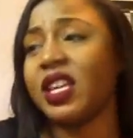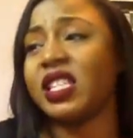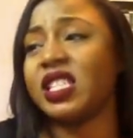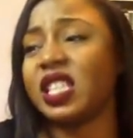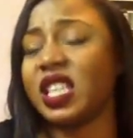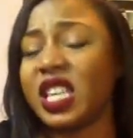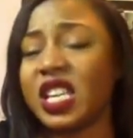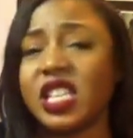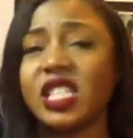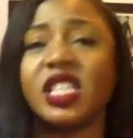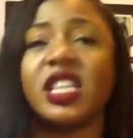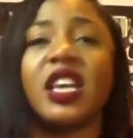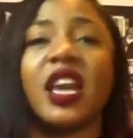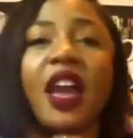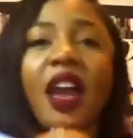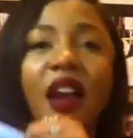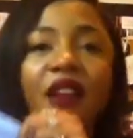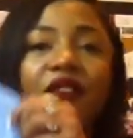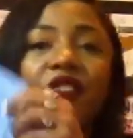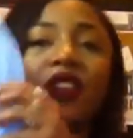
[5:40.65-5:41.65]
It's easy,
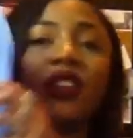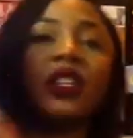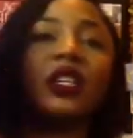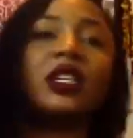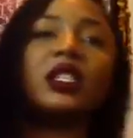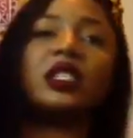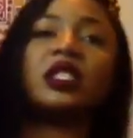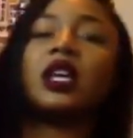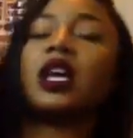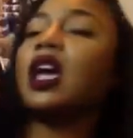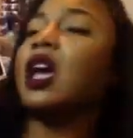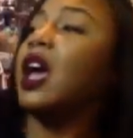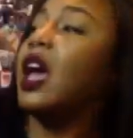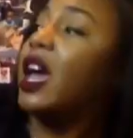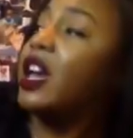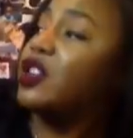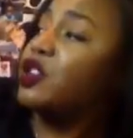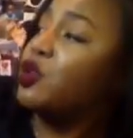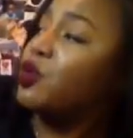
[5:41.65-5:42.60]
effortless, and